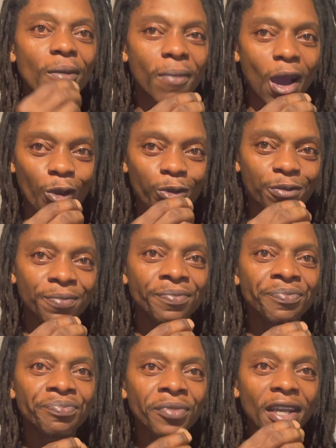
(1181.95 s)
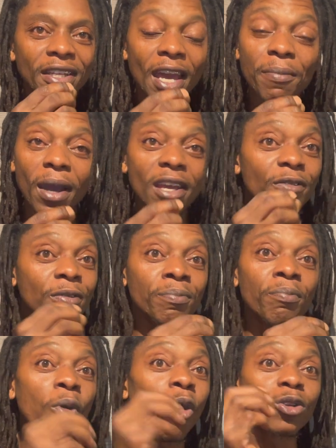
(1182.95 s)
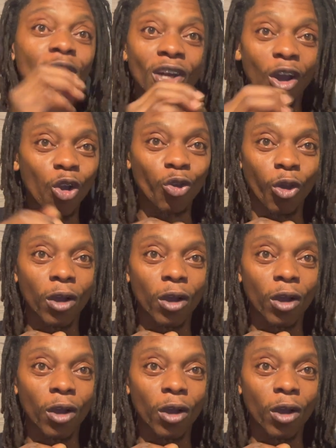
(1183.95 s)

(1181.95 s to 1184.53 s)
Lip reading: mouth. Yeah, but even more than an okra.